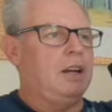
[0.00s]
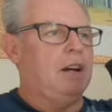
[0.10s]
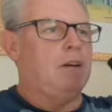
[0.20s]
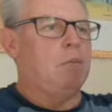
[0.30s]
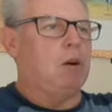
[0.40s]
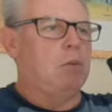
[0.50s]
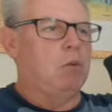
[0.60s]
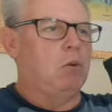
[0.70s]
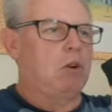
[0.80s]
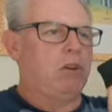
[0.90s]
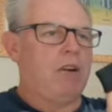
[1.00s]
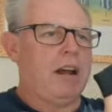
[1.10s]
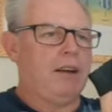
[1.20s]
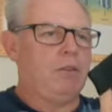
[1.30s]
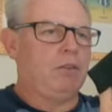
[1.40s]
and walk
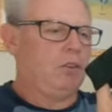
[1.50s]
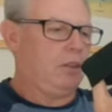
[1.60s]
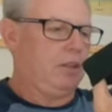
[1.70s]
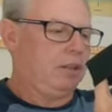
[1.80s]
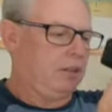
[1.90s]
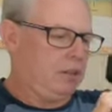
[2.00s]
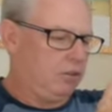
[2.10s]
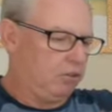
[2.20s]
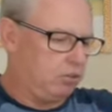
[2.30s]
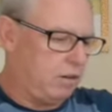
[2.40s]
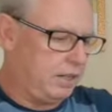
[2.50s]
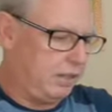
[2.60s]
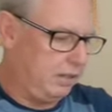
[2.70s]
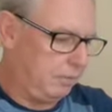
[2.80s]
around. It looks great.